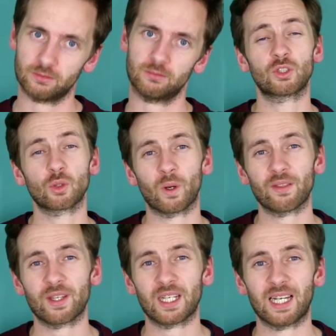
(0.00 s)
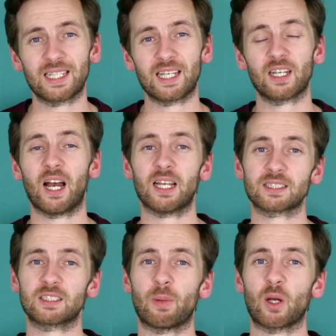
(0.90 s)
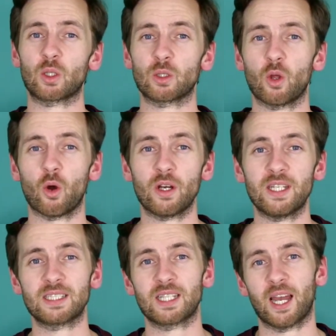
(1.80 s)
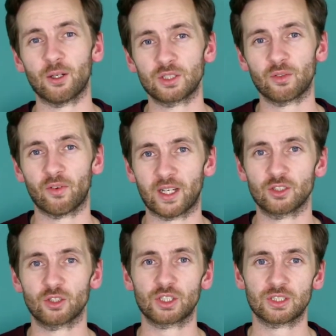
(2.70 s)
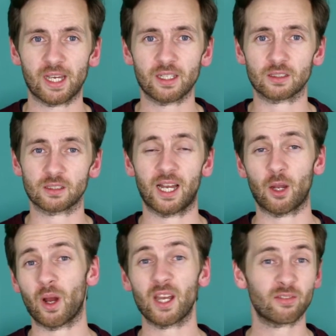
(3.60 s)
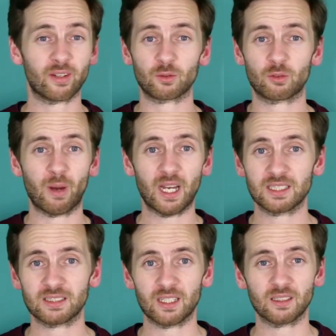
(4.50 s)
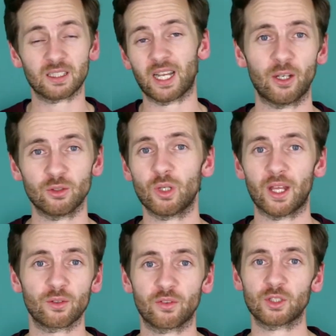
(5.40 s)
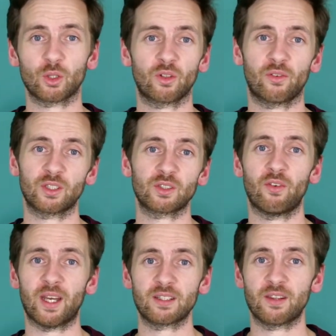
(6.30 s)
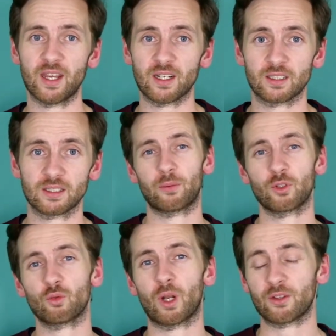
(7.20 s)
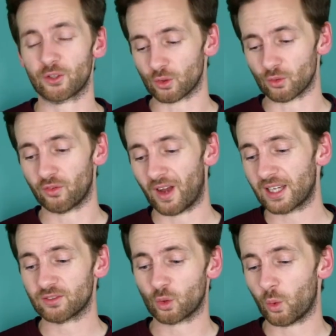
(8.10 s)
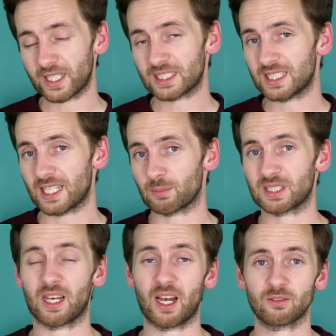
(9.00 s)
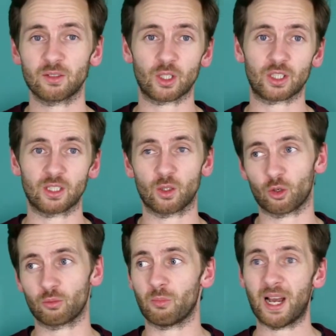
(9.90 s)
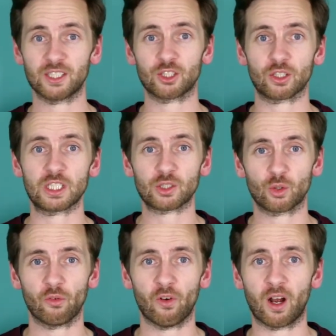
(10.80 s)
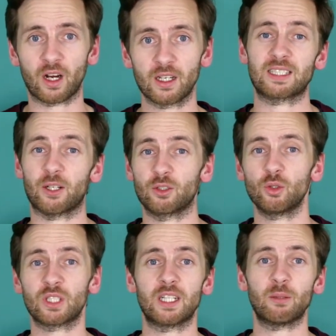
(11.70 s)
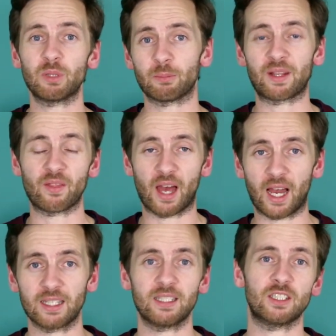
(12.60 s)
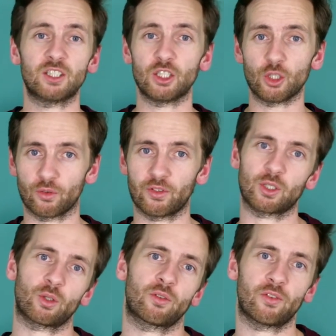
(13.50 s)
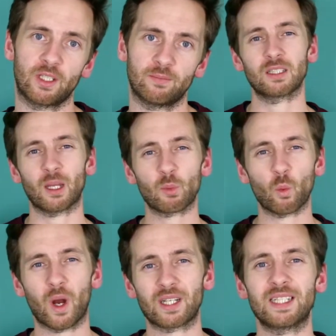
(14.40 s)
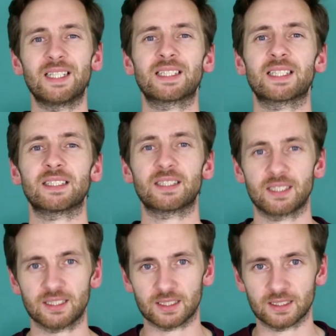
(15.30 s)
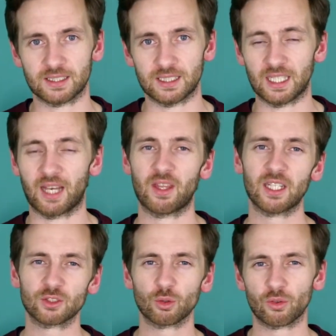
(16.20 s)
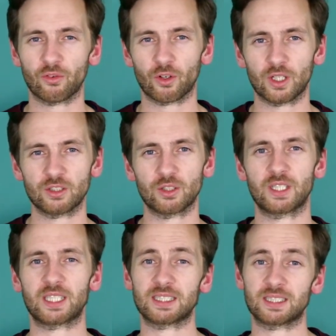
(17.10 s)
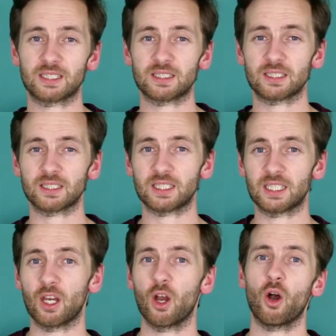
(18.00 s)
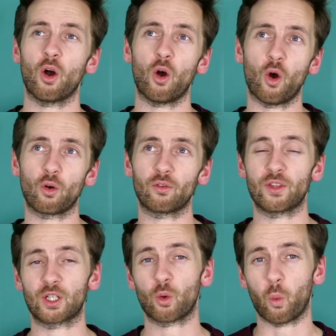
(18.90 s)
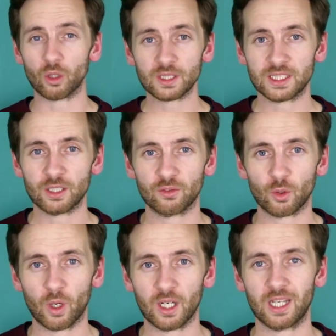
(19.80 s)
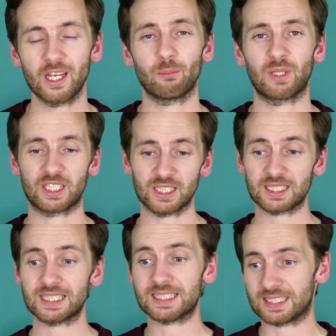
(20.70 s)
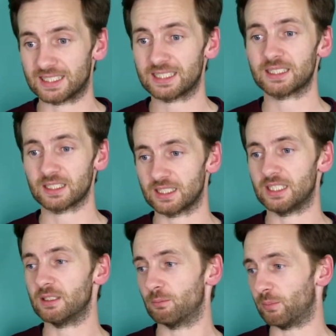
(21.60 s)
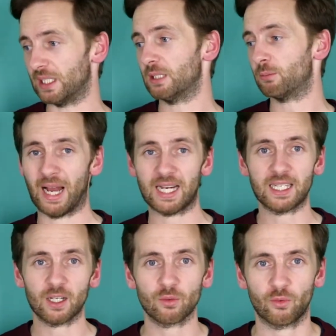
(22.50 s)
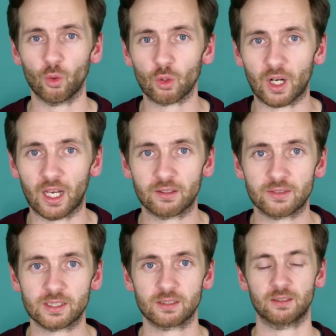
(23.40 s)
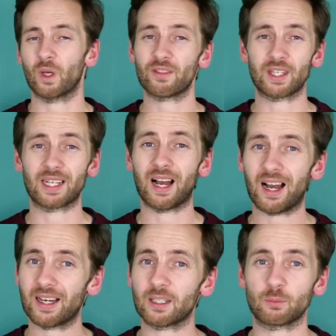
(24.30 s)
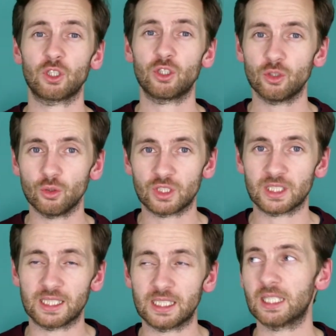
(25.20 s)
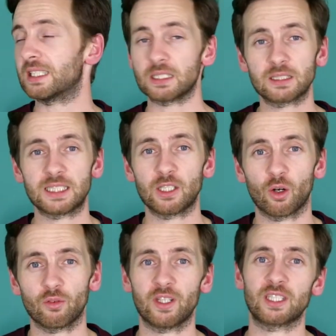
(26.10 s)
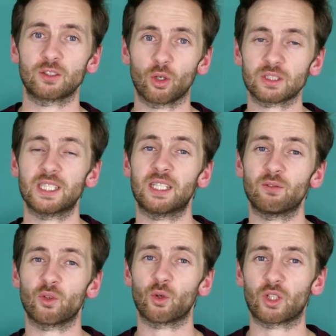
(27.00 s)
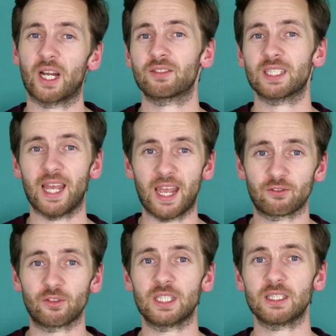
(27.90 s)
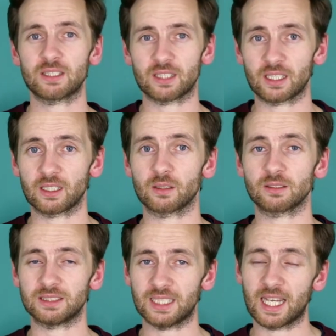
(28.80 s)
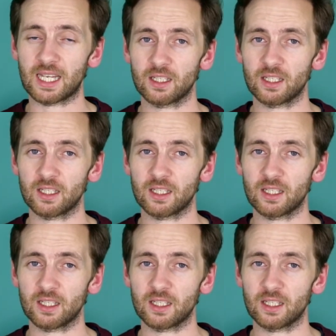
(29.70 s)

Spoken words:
So one thing I get asked about a lot is how to find your style, how I found my style and how do other photographers find theirs. I'm going to run through 5 quick tips that I've learned along my journey so far and how you can implement that into your photography. Number 1 is consistency, and that's not referring to the consistency of the quality of your work, but just consistently be banging out photographs. One thing I am hugely guilty of is not taking photographs every single day.